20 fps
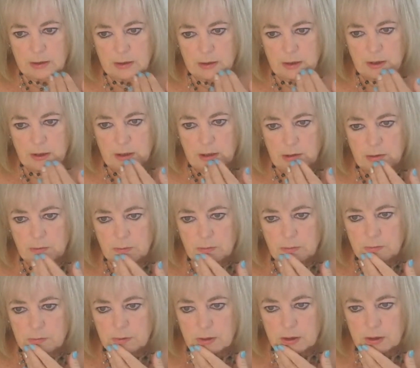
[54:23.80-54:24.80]
you
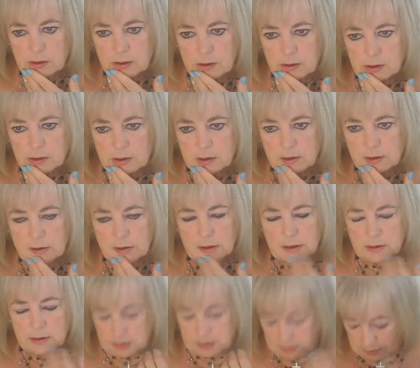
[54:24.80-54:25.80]
know,
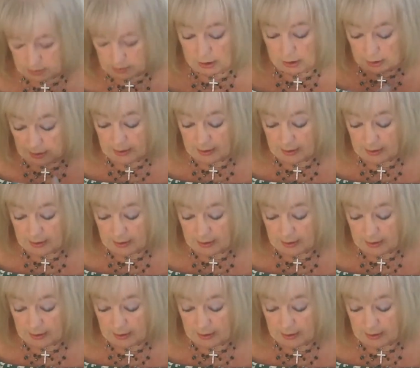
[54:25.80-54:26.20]
that